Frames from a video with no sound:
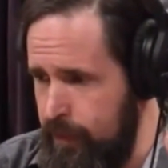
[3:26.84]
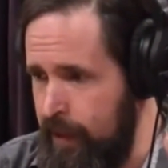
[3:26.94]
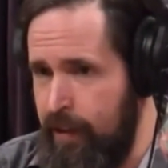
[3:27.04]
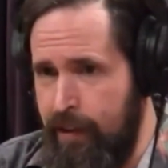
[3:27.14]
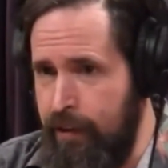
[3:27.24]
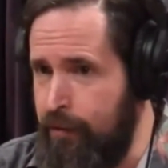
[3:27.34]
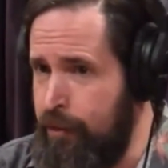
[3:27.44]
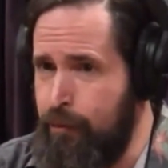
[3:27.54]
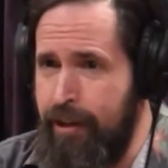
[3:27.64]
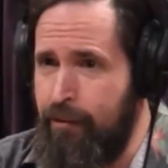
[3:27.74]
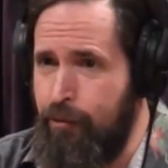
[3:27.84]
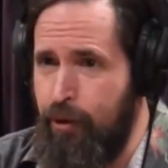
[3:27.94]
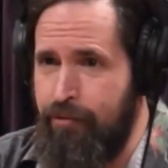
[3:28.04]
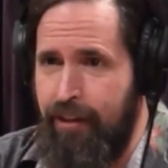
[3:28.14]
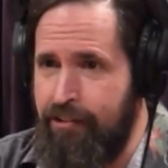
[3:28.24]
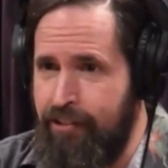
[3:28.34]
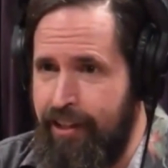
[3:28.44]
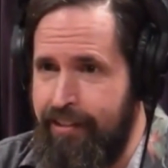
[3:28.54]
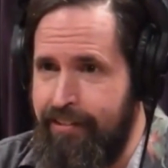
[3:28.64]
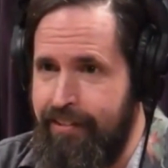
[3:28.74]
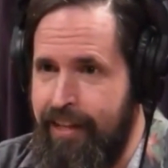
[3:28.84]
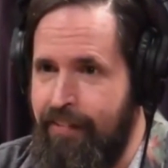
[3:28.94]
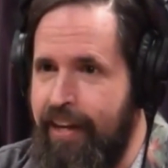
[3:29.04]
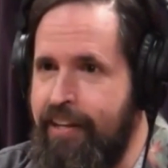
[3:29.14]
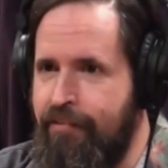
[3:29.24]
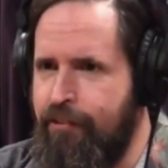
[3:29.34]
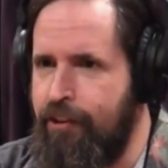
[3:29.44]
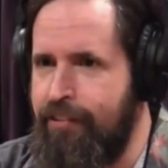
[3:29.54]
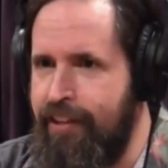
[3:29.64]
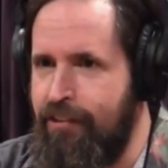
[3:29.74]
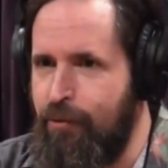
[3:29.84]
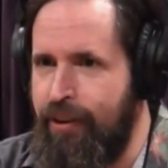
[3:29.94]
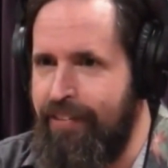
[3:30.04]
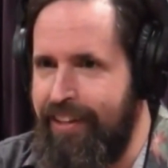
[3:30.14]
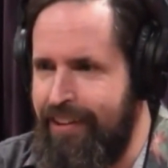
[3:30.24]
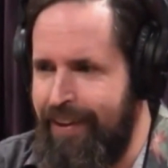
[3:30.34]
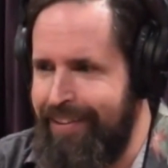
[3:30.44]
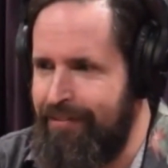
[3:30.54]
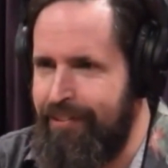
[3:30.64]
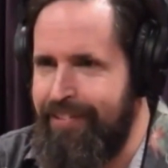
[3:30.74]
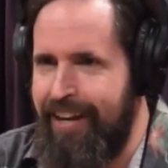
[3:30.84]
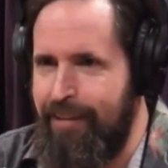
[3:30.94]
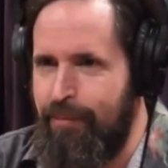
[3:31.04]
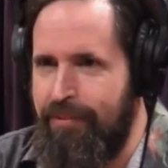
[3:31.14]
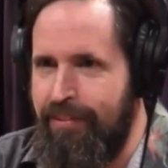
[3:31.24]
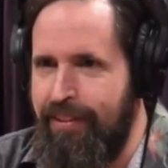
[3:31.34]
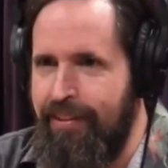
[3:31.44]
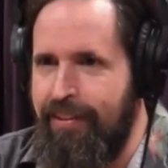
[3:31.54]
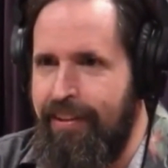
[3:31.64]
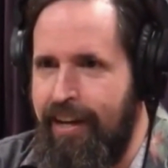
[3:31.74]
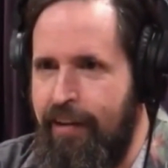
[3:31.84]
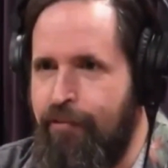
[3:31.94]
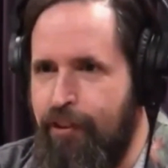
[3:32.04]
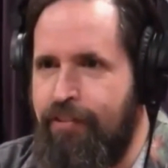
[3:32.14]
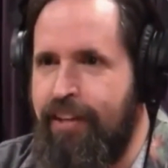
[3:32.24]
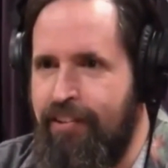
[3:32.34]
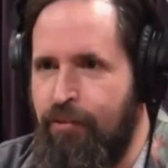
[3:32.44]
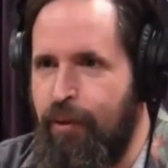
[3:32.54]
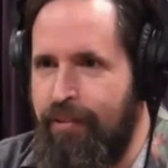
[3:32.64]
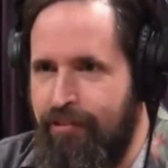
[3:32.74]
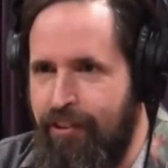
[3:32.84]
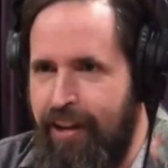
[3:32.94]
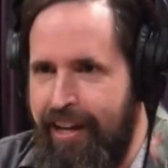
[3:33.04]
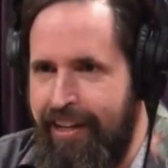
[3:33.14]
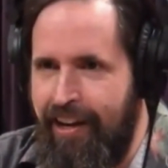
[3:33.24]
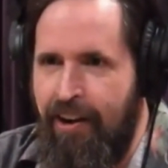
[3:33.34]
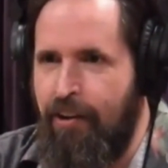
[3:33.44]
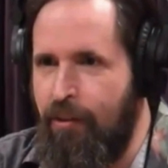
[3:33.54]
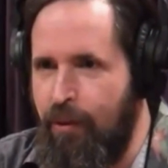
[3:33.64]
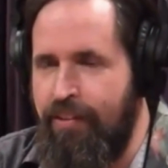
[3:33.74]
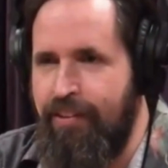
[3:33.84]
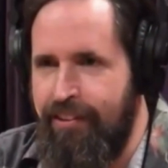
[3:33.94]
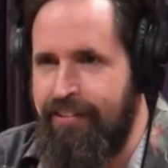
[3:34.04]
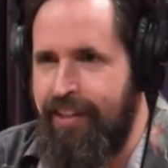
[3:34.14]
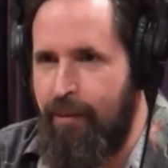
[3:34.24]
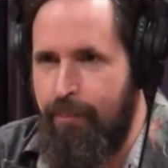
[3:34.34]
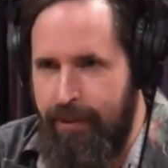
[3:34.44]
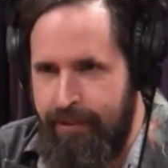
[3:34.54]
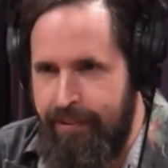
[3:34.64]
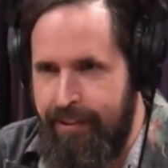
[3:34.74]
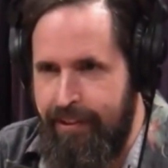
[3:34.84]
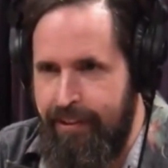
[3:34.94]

I don't know, 3 or 4 fleshlights. And like at first I just wanted, like, you had different types. And at first I just went for like, oh, the one that looks like a pussy.